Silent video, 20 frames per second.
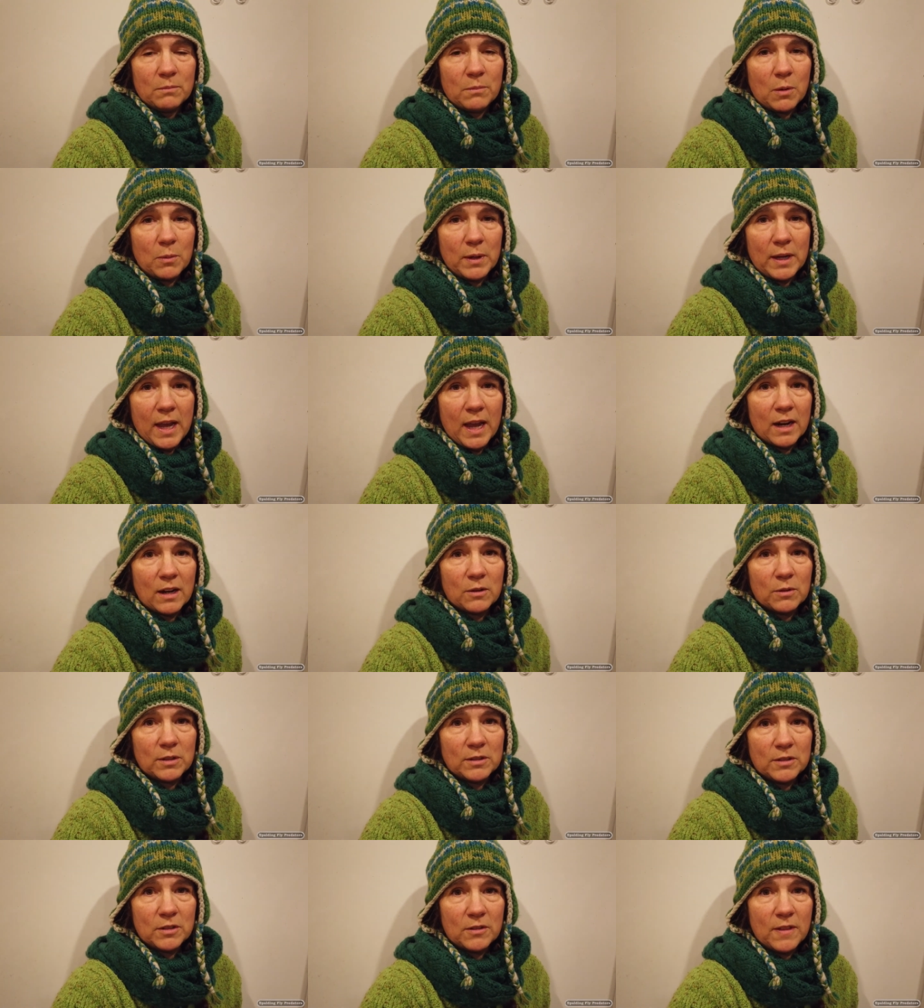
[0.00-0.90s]
but we can't
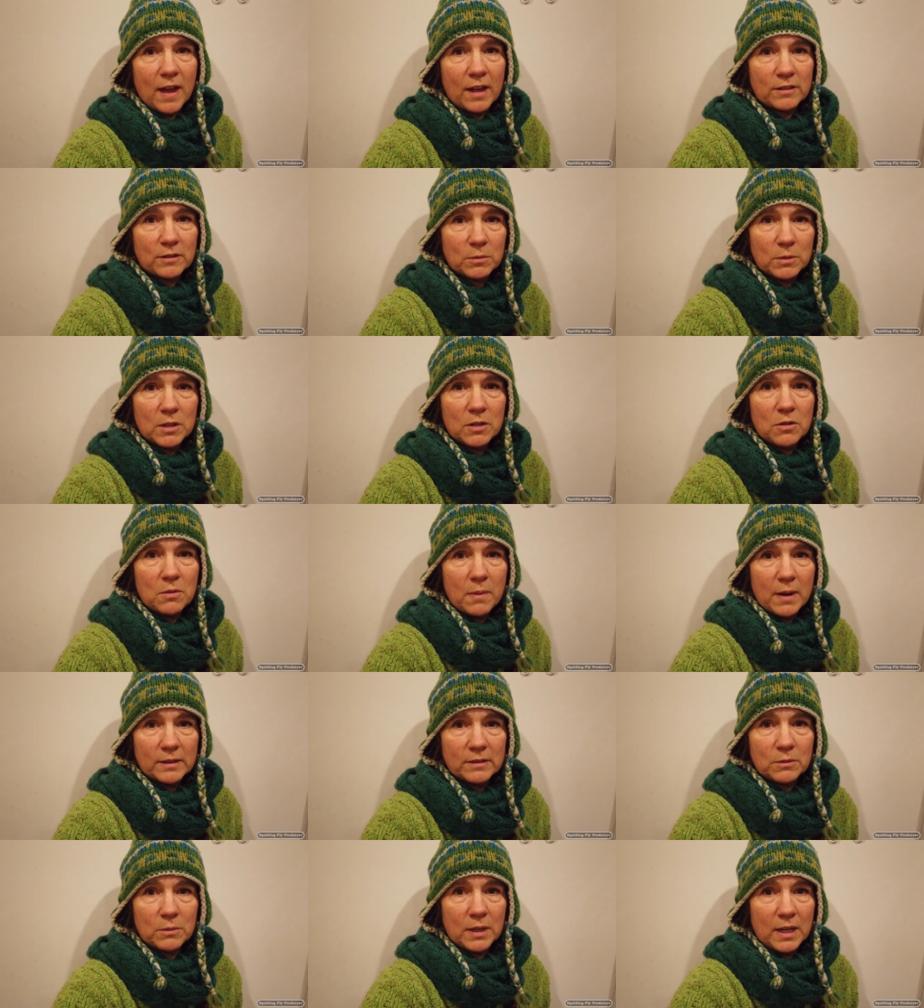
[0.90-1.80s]
always do that. So we do the
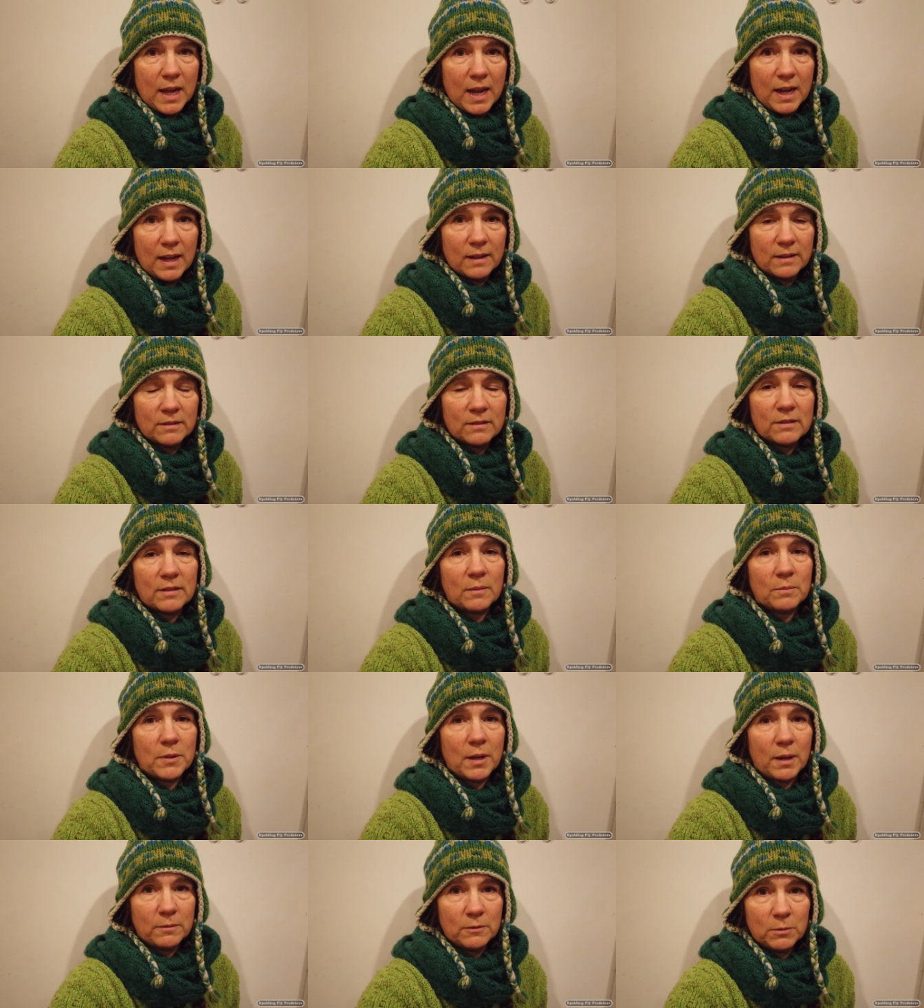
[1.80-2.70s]
best that we can.
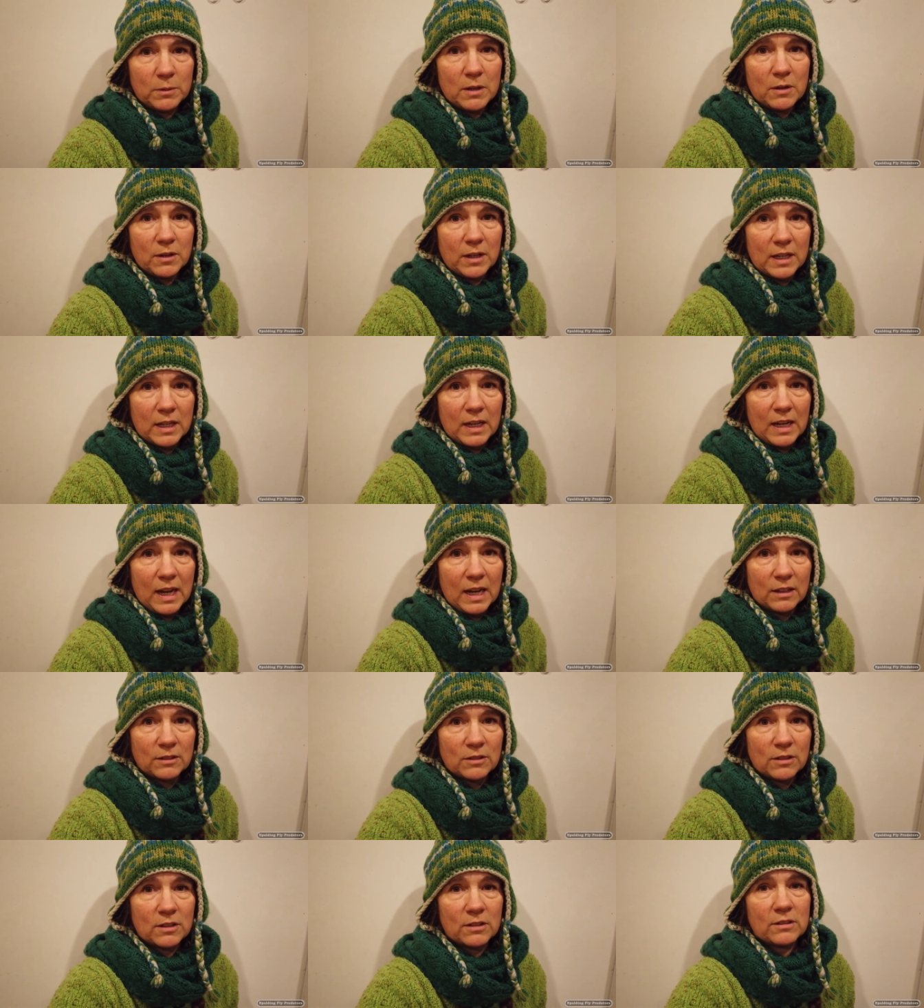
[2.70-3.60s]
Sometimes we don't get any
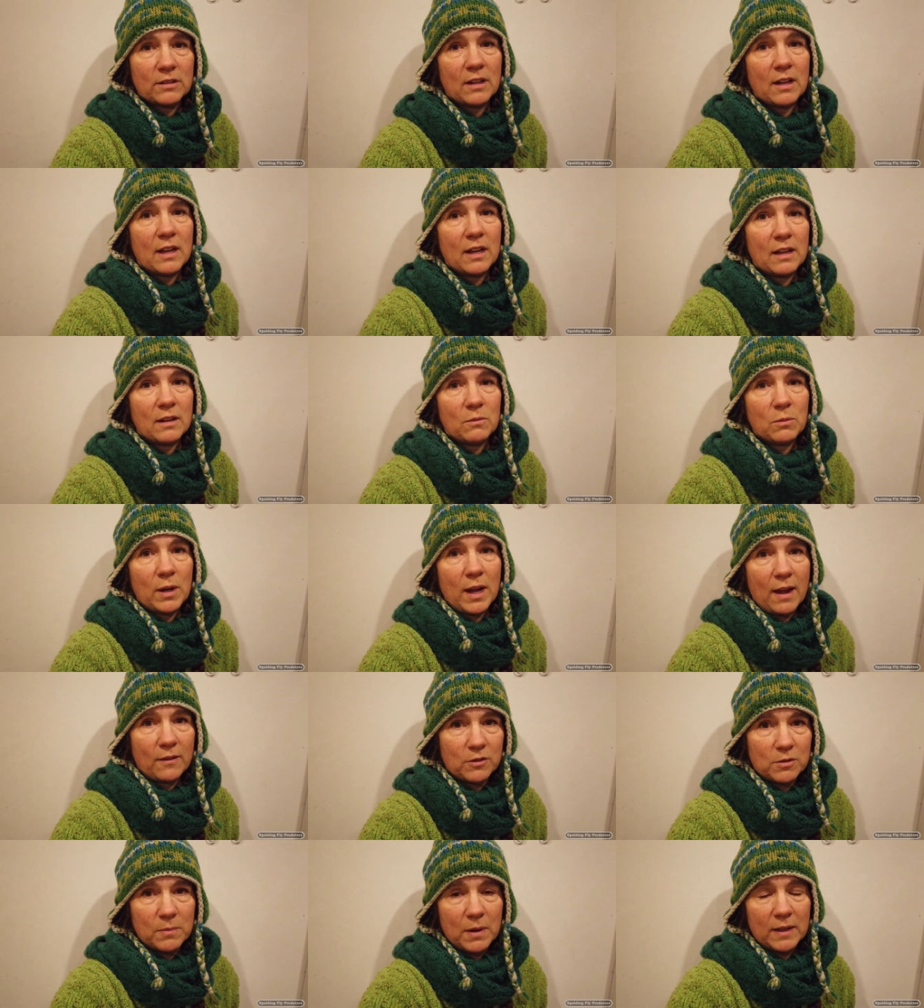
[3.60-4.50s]
answers and we
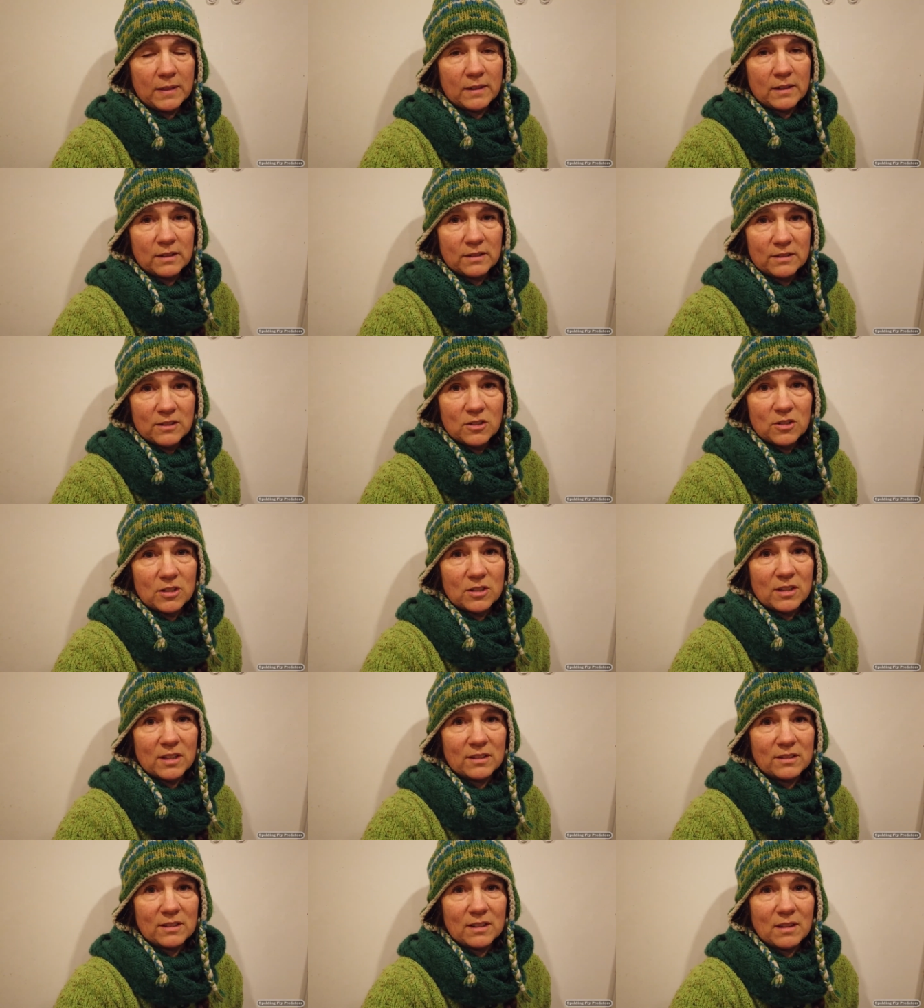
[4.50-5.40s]
have to make the
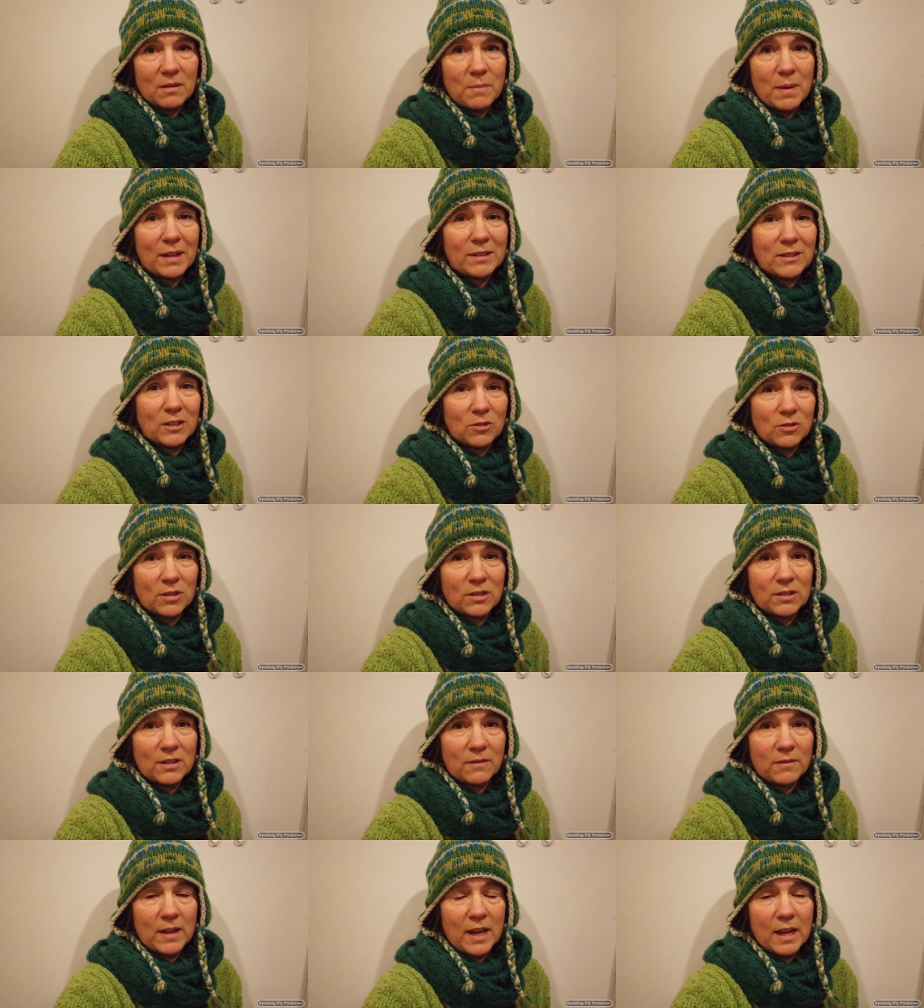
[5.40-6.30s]
decision that's in the best
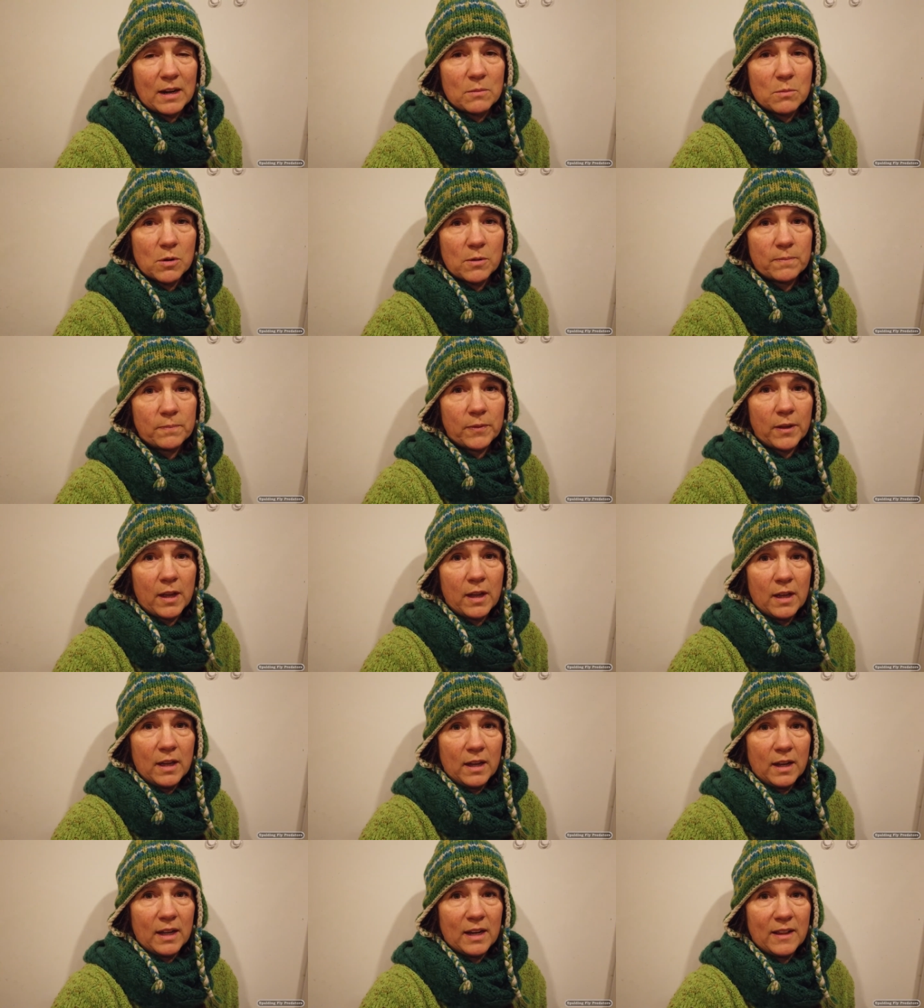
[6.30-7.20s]
interest of the animal.
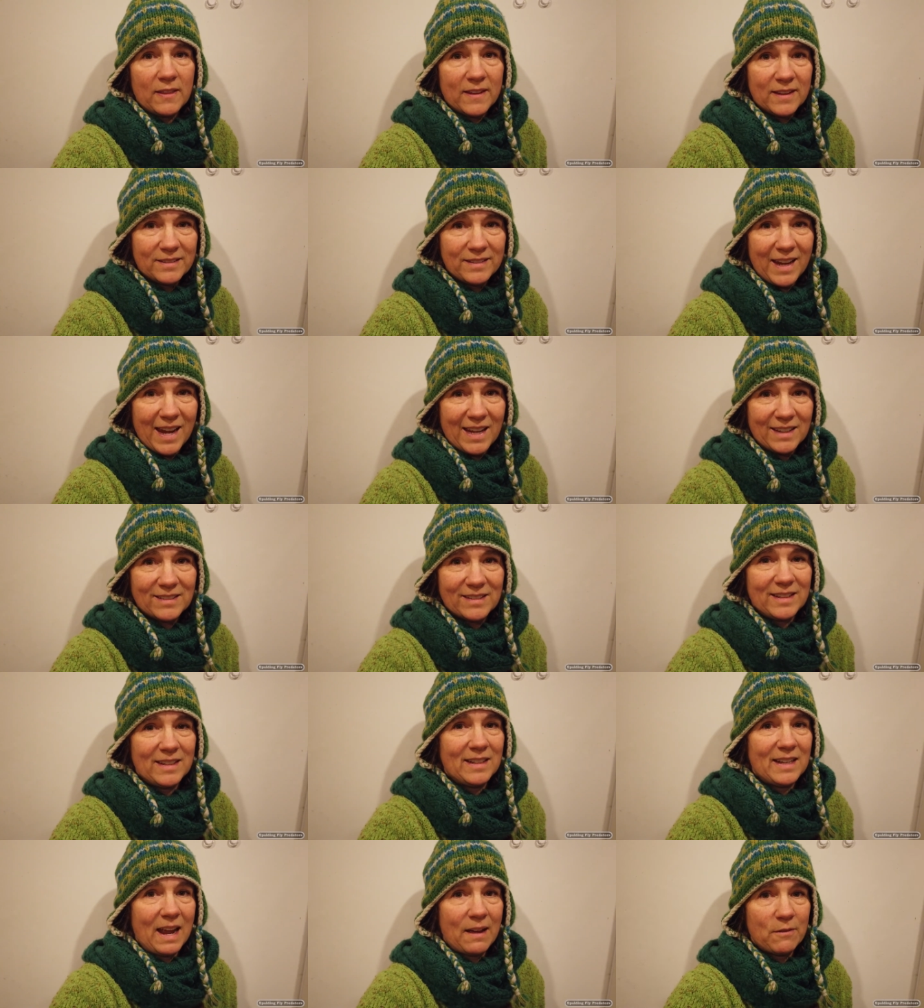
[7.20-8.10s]
And in this case,
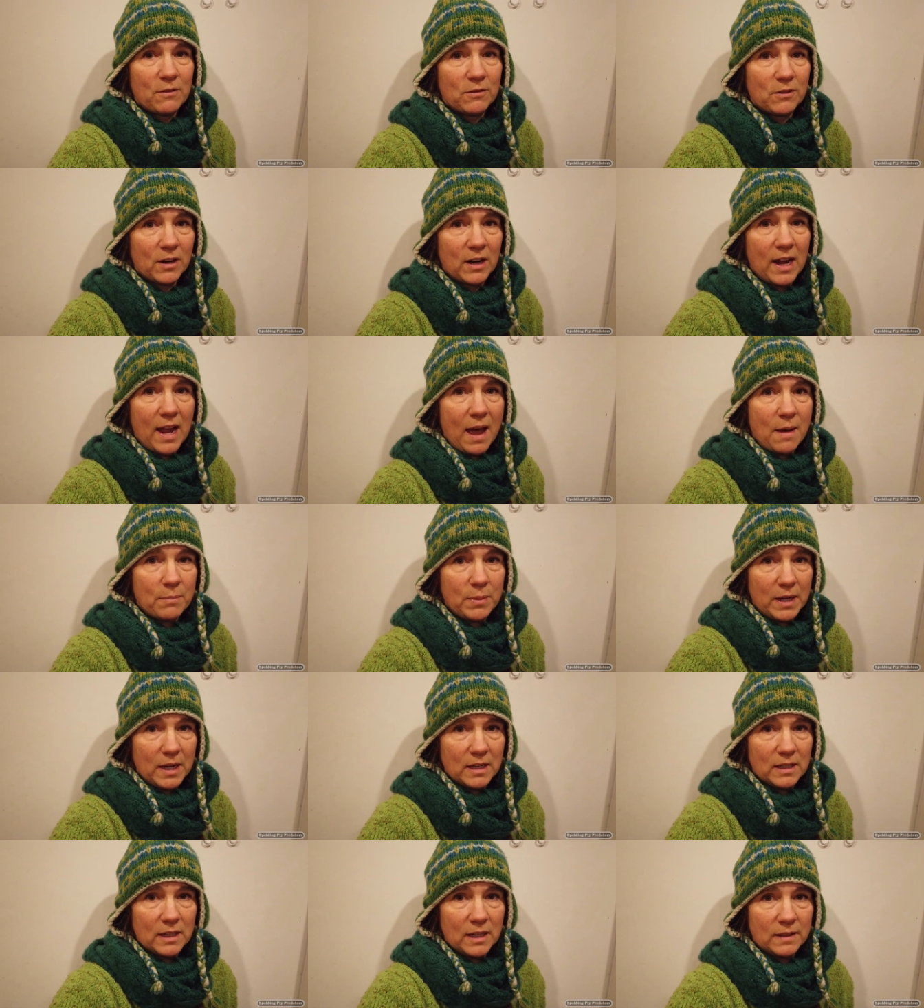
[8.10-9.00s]
it didn't have a very
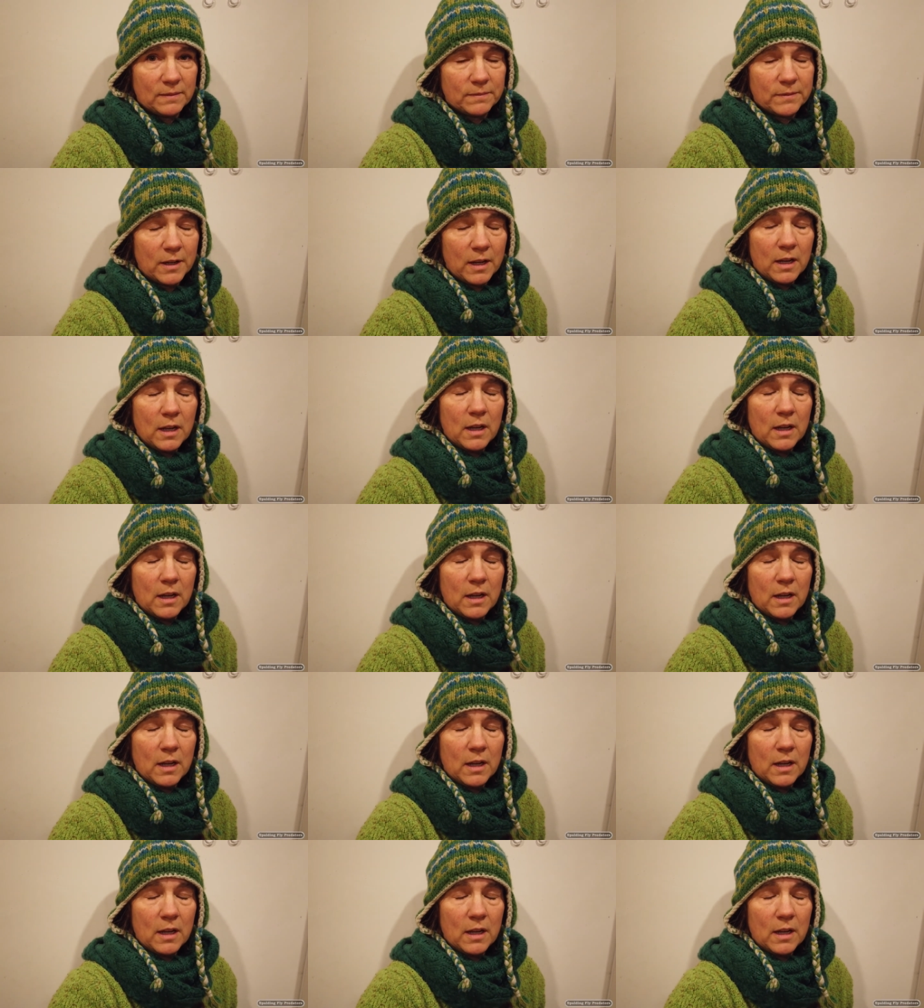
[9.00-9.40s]
happy ending.